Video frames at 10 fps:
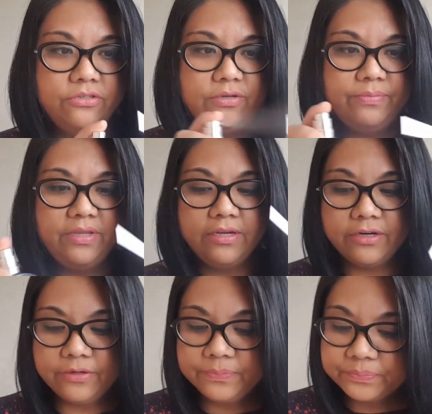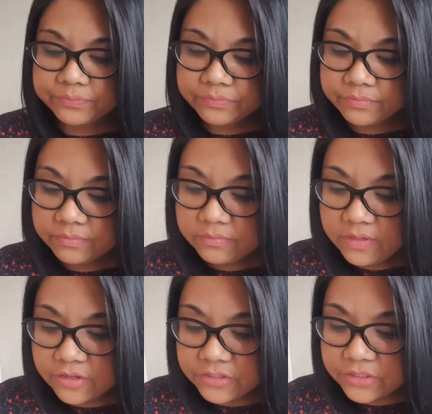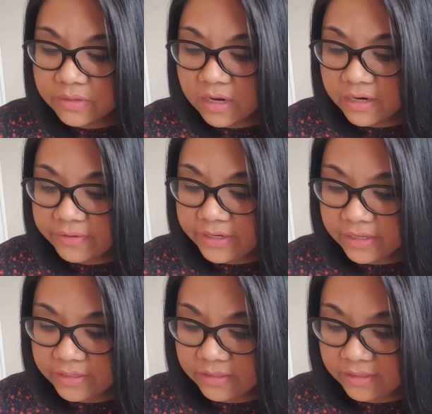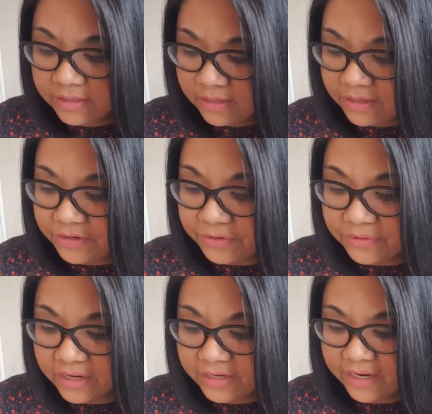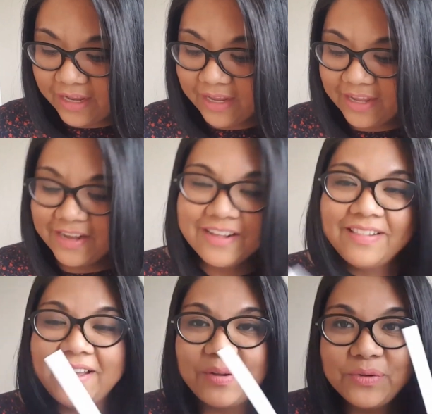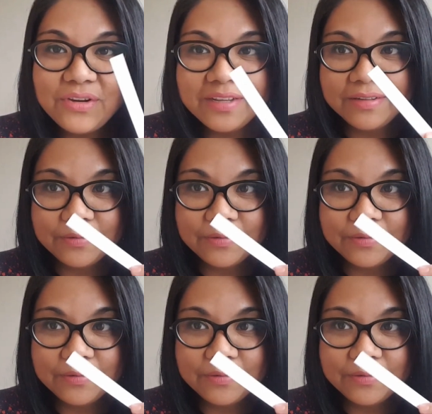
strip here. So Ariana Grande Cloud.